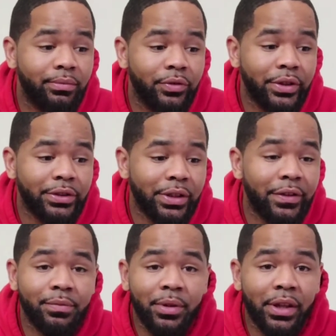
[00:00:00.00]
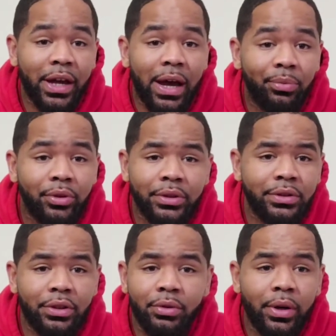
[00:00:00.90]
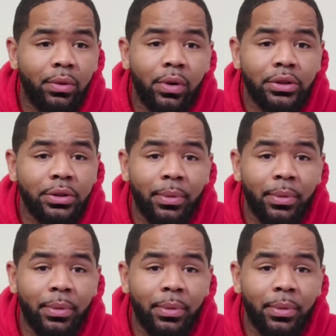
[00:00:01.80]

just gives me the options to do what I want to